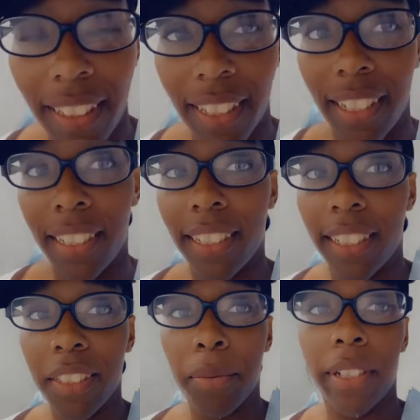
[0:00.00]
Like,
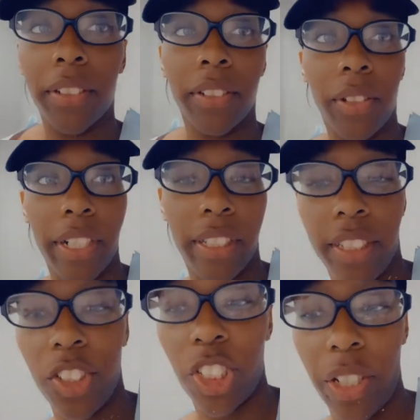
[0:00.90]
it's been a great
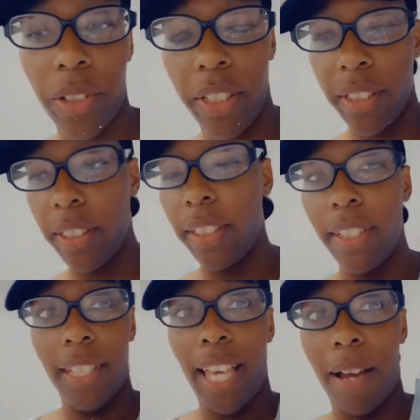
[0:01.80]
little journey.
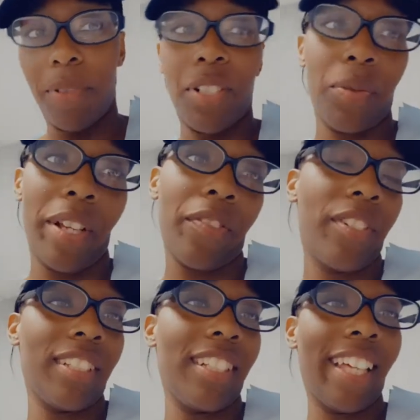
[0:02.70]
I'm just ready for
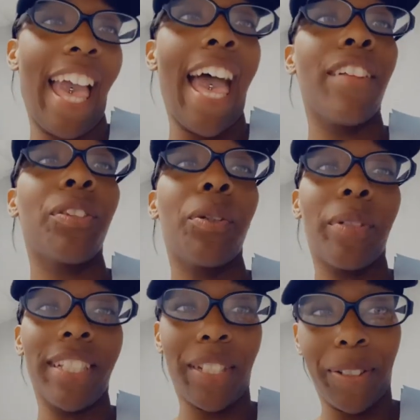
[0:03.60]
the after
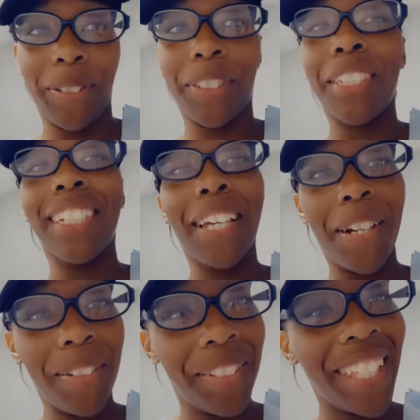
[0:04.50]
results, you know?
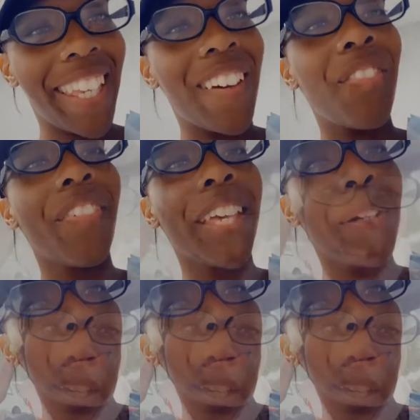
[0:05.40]
You feel me?